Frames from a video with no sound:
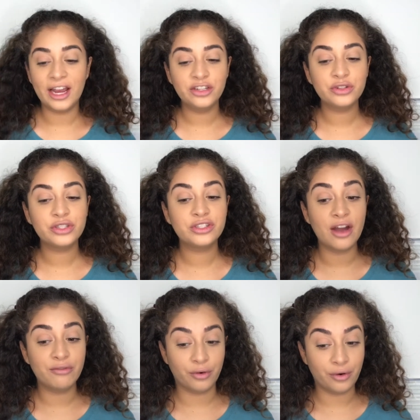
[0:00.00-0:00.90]
I use
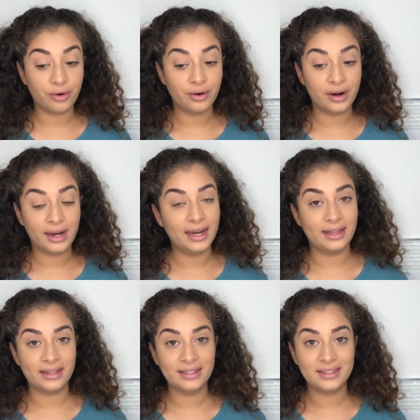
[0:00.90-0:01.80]
several
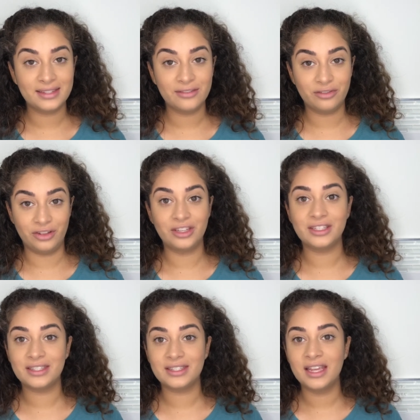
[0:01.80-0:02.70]
highlights for
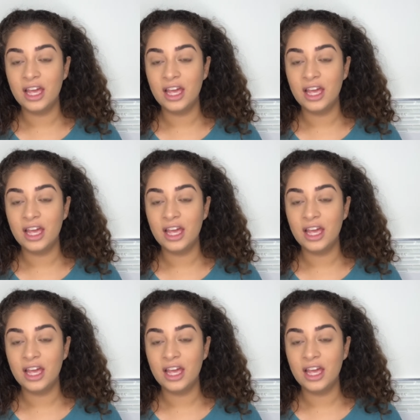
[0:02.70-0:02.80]
this.